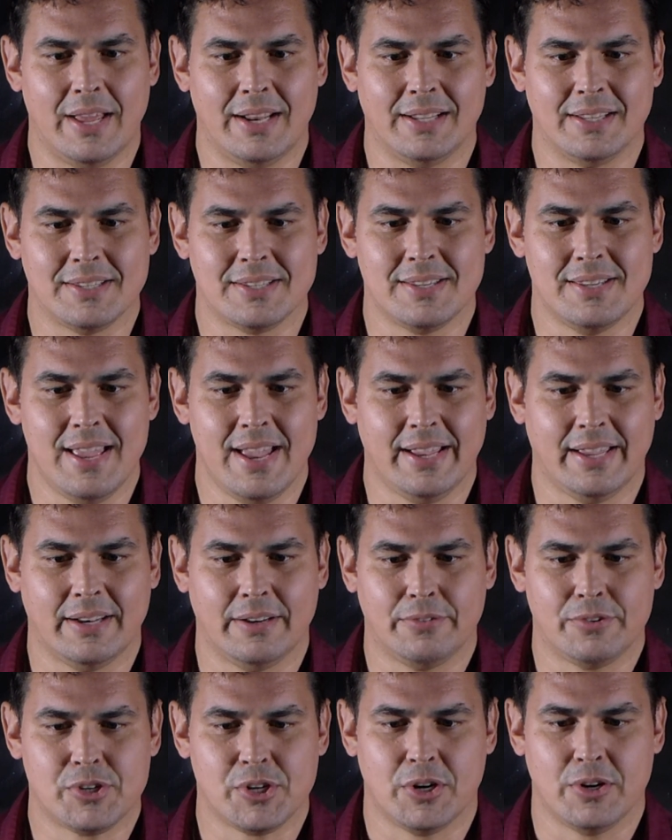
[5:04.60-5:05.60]
that it's
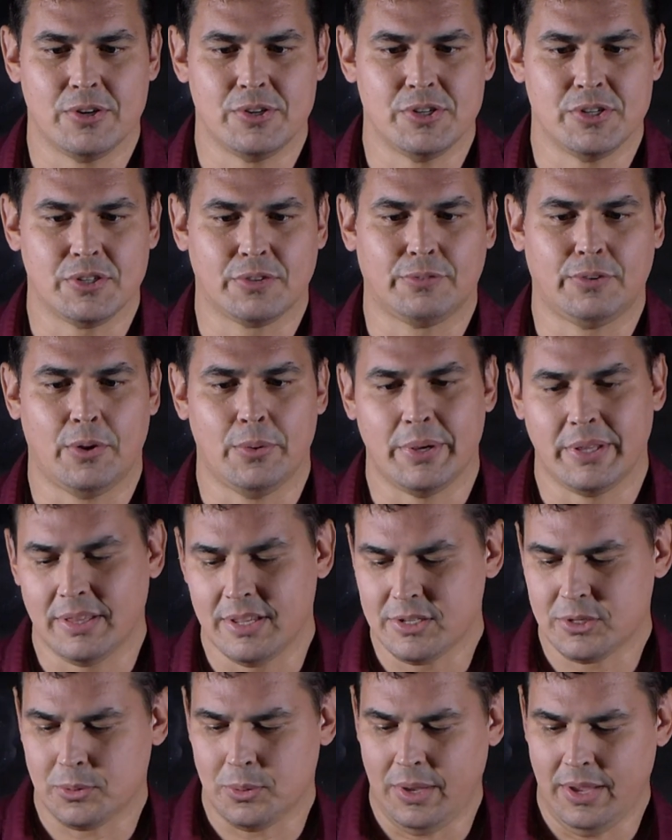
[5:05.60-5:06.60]
negative charges flowing
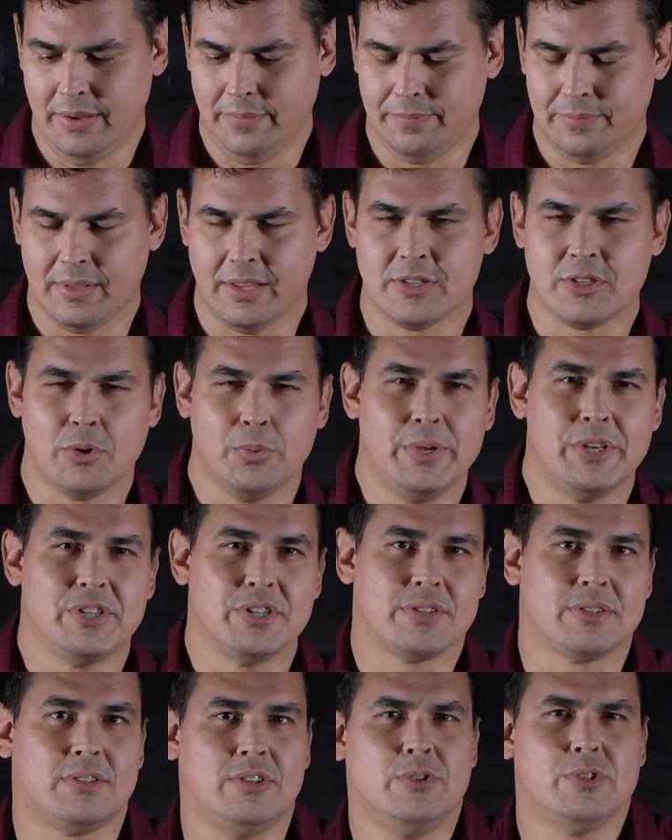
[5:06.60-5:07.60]
this way. And so we
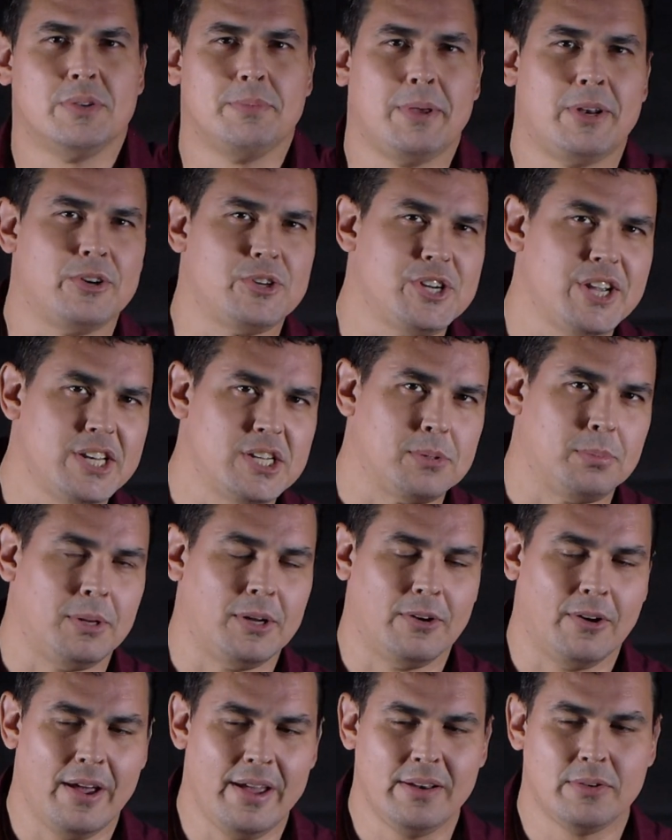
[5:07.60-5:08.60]
just use them
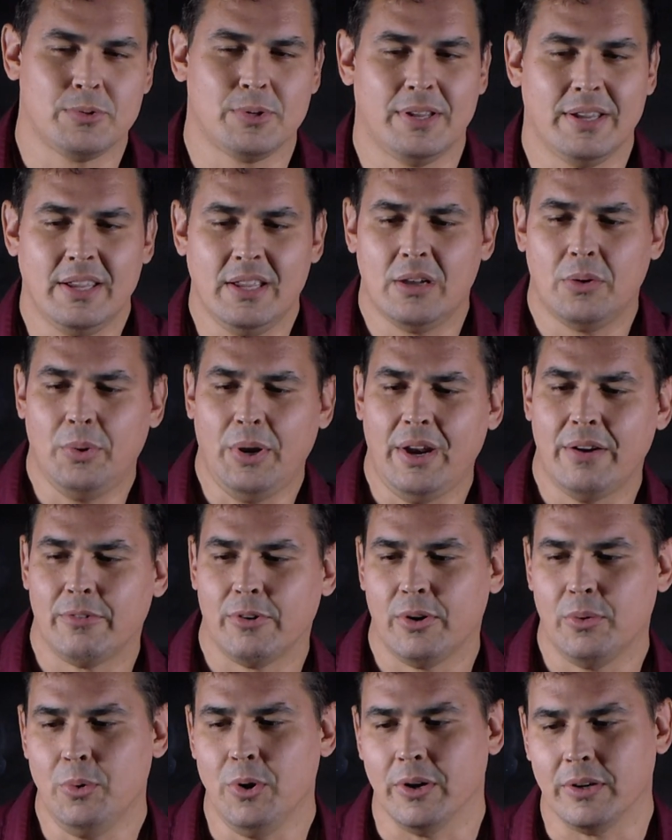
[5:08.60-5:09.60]
interchangeably, right? And we're like, oh,
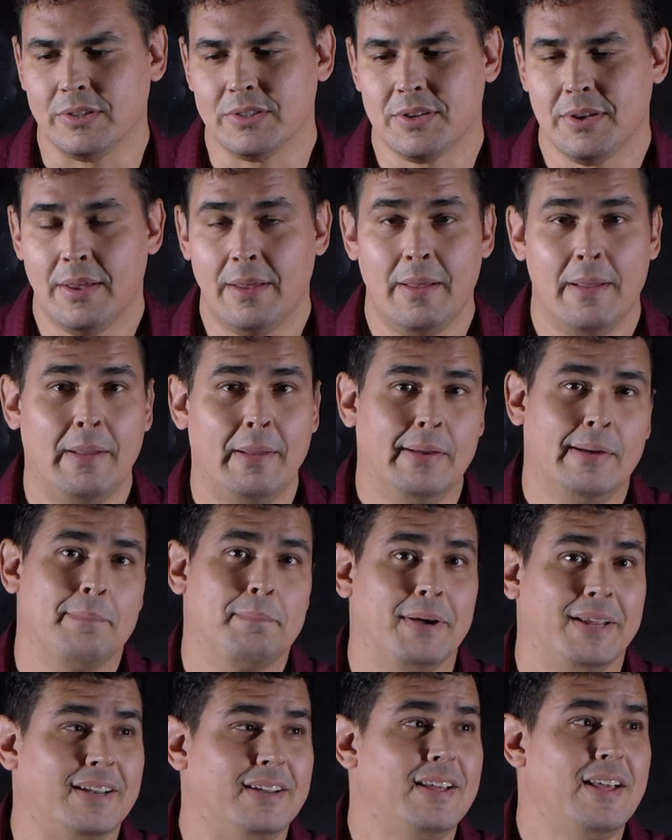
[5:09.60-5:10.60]
whatever, it works.
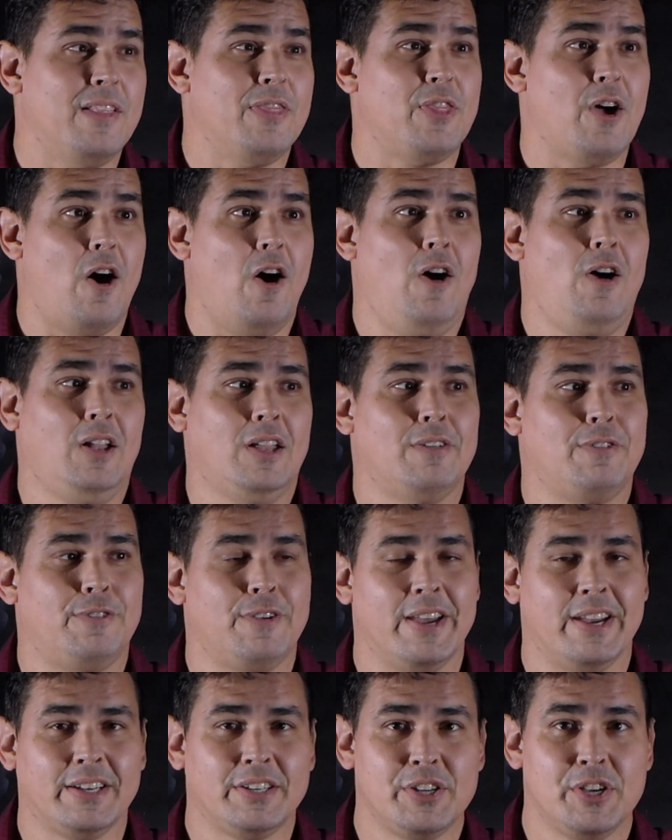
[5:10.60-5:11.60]
But the Hall
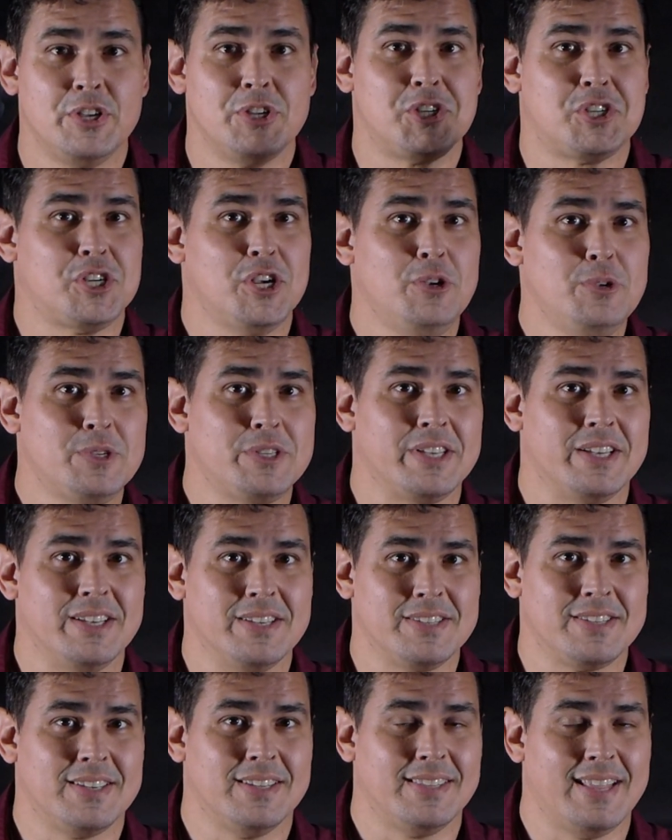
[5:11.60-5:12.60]
effect shows
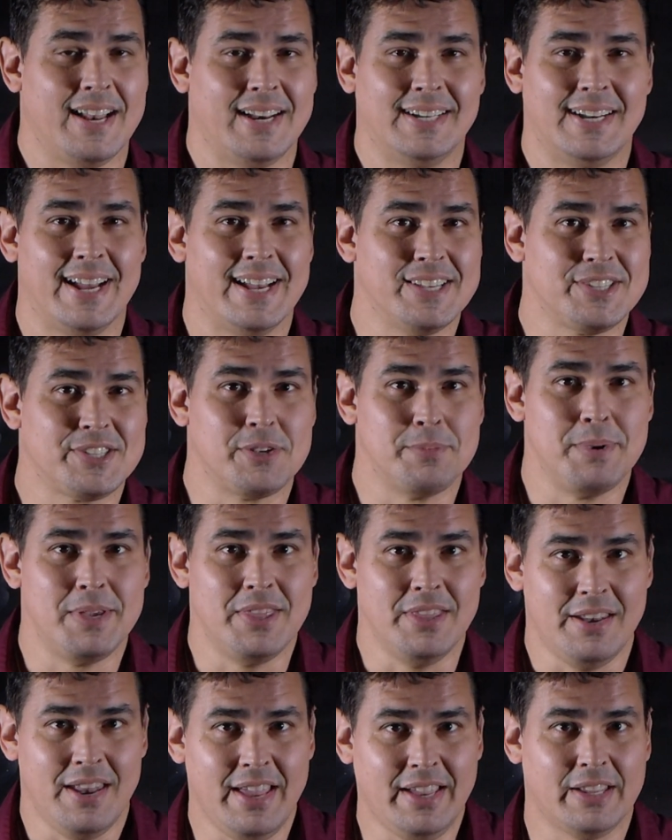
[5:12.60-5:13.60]
us that it has to be
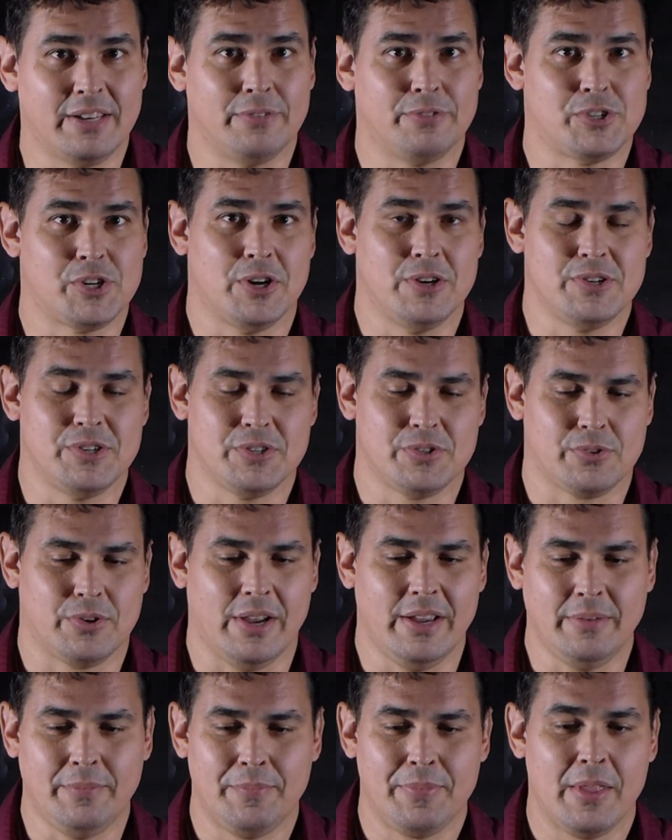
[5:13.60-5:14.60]
the negative charges,
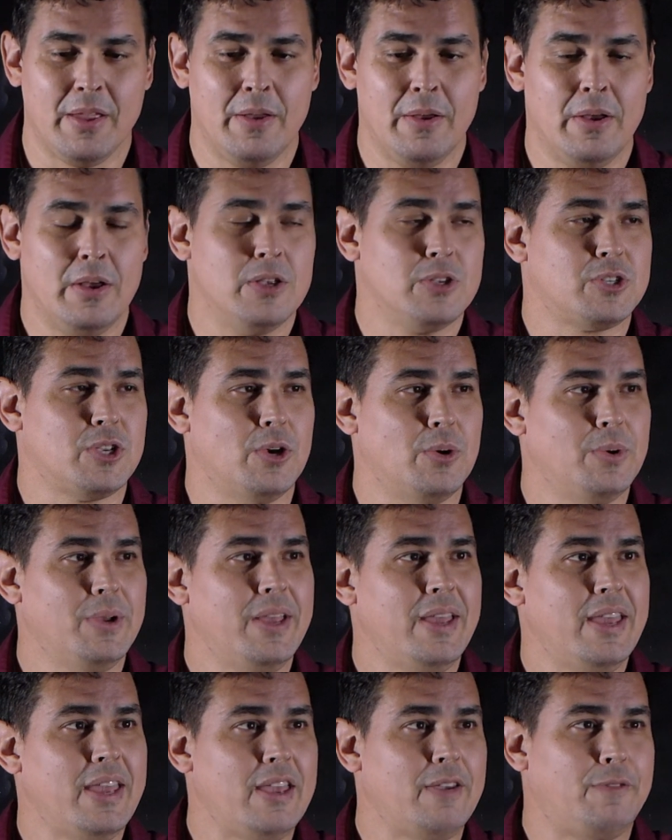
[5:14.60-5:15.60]
right? So
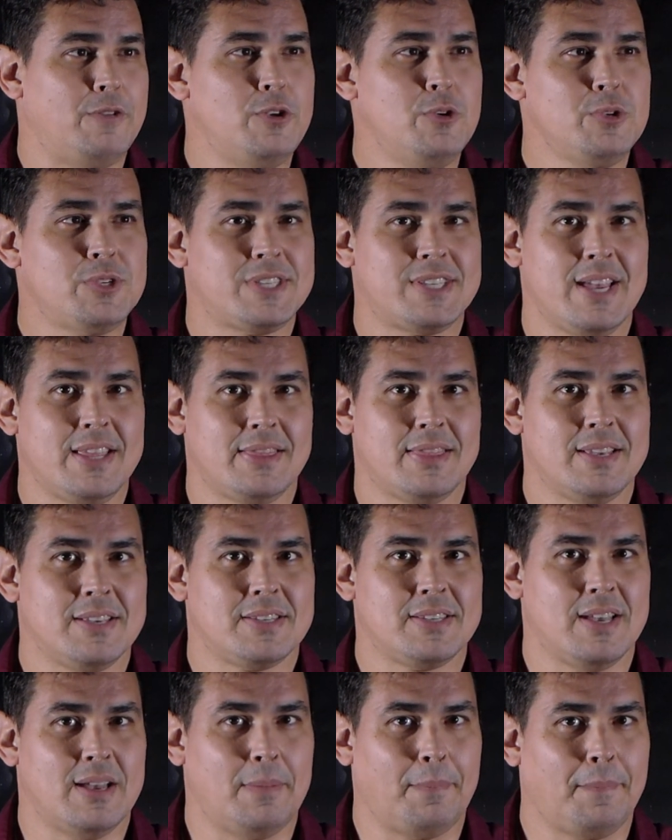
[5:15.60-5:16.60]
if you set
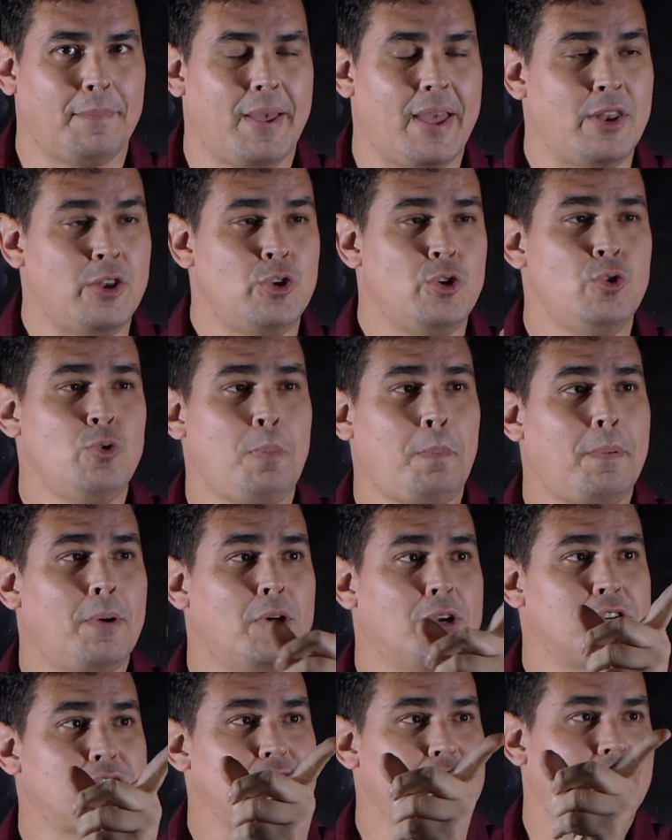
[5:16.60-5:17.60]
this up and you
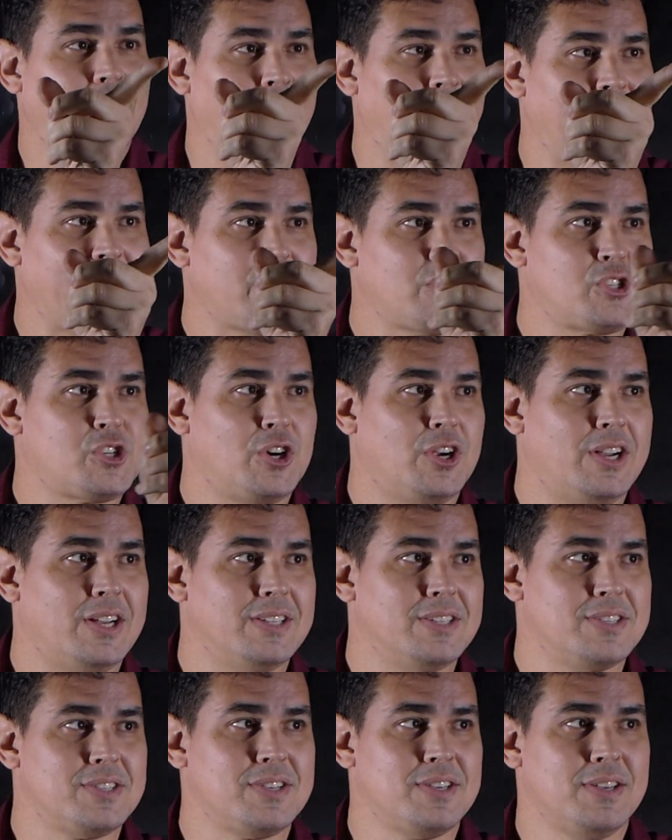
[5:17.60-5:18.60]
push
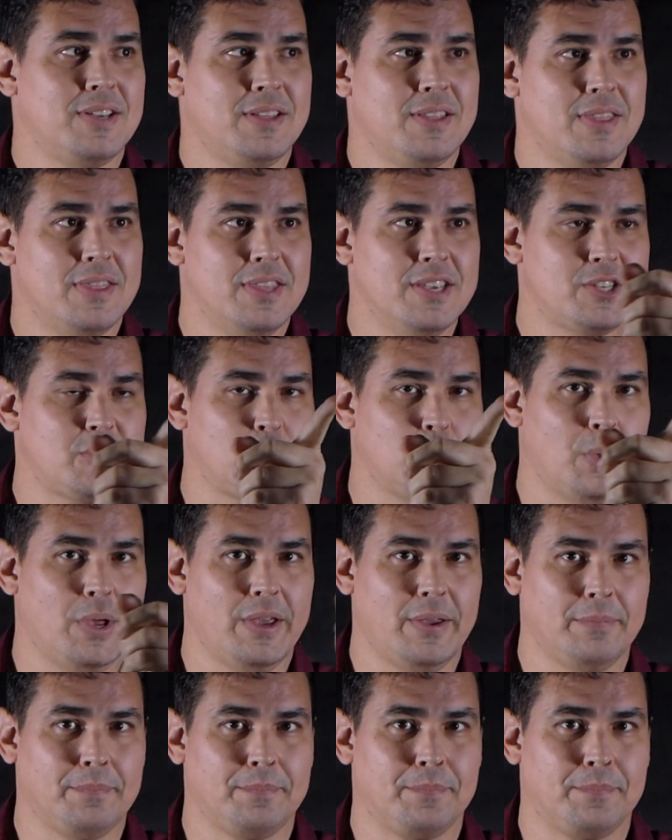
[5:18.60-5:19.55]
electrons this way,